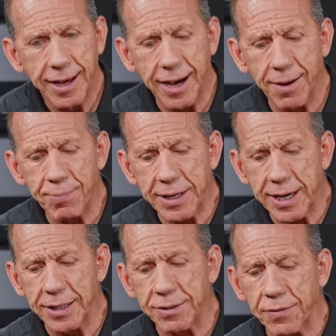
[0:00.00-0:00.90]
uh,
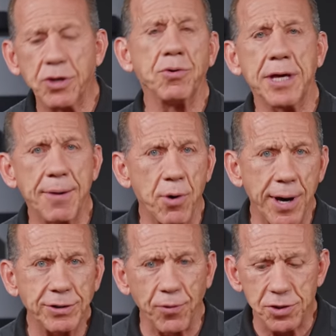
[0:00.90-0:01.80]
because if you do the
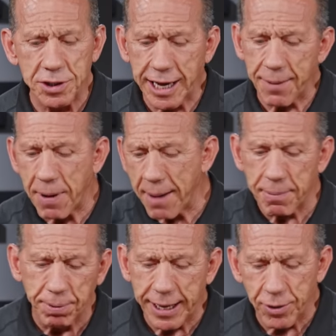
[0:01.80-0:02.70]
MOS version, you got to pop a
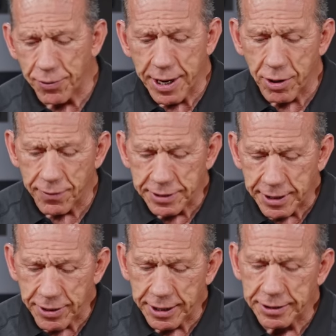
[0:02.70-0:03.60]
plate on there, and all of a sudden
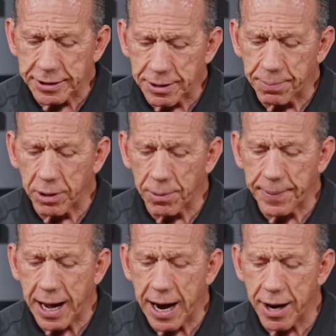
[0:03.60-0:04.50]
that thing sits up a little
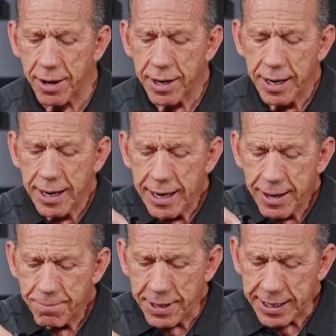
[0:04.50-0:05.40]
bit higher.
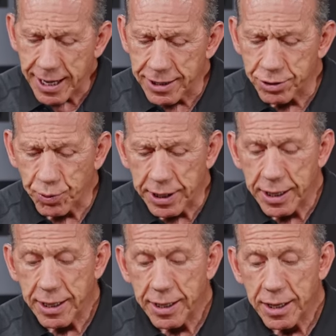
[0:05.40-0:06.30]
Because
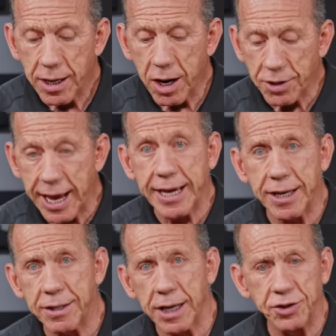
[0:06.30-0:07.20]
we are
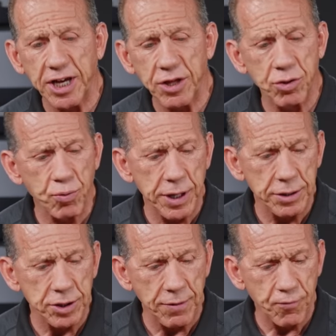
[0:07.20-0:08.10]
taking a Gen 3,
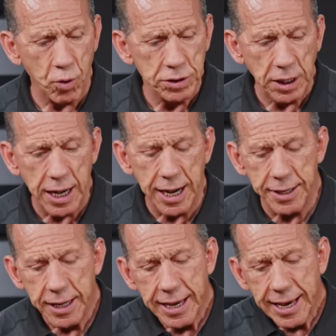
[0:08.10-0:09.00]
Gen 4 slide,
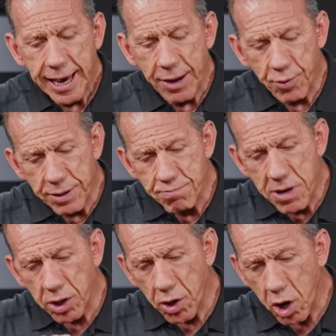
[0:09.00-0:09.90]
and we
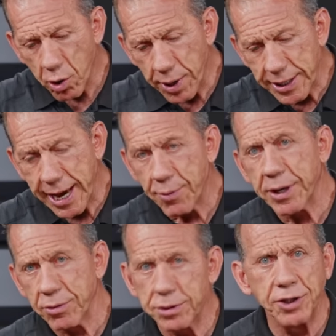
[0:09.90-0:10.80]
mill it all the way down. We
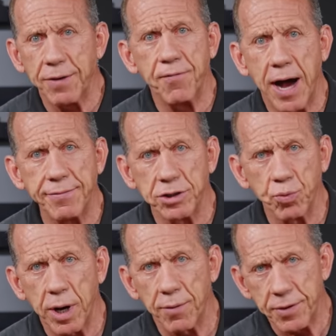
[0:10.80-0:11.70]
can do it Gen 5s as
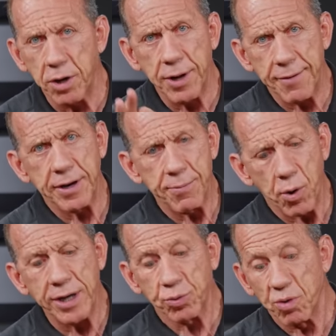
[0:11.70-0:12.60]
well. If you don't have an
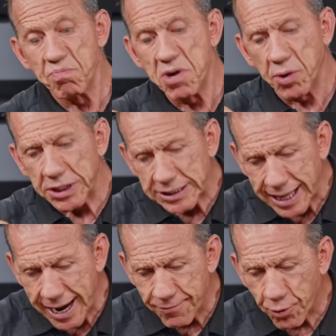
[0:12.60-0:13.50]
MOS, we'll mill the
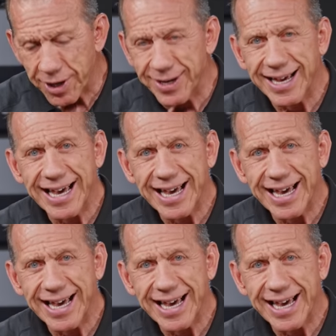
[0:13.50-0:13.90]
slide for you,